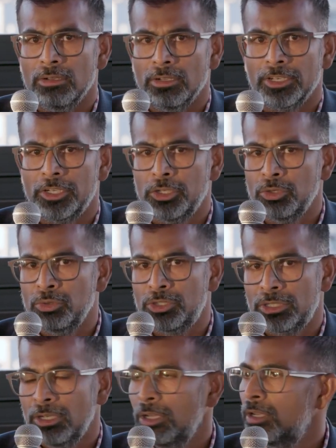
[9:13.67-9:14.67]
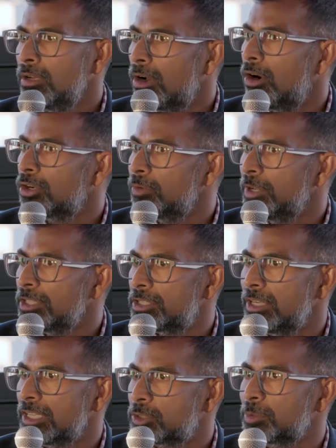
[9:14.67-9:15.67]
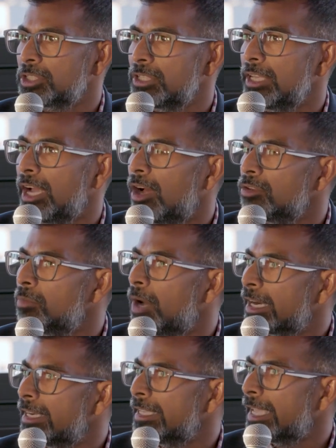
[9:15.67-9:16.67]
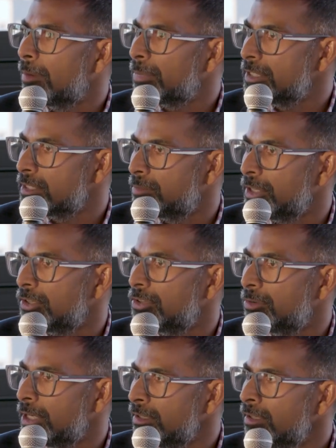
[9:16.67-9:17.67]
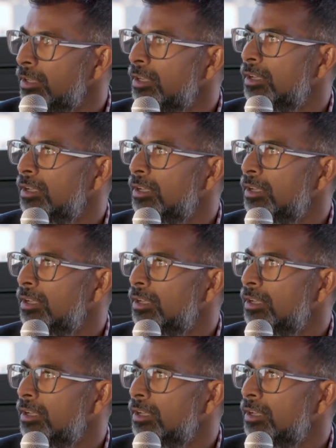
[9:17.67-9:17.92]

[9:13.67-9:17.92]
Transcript: a huge automation, especially how the marketing campaigns are being driven.